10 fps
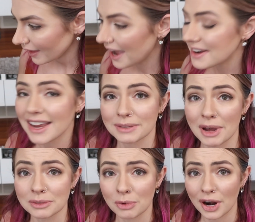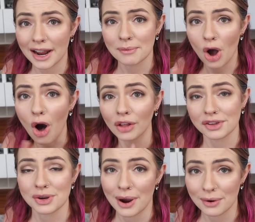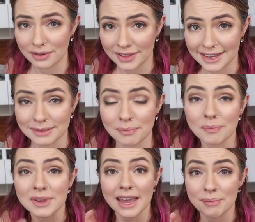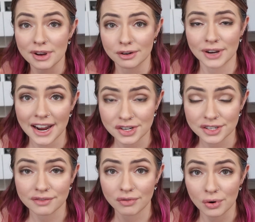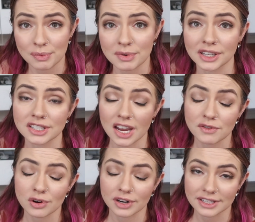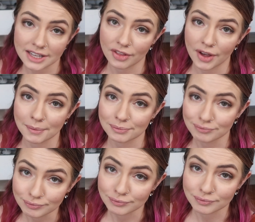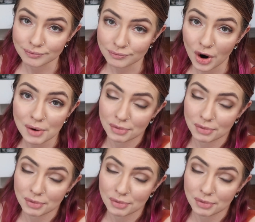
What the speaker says: And yes, PetSmart, I am calling you out on this. Get bigger cages for chameleons if you're gonna sell them. Point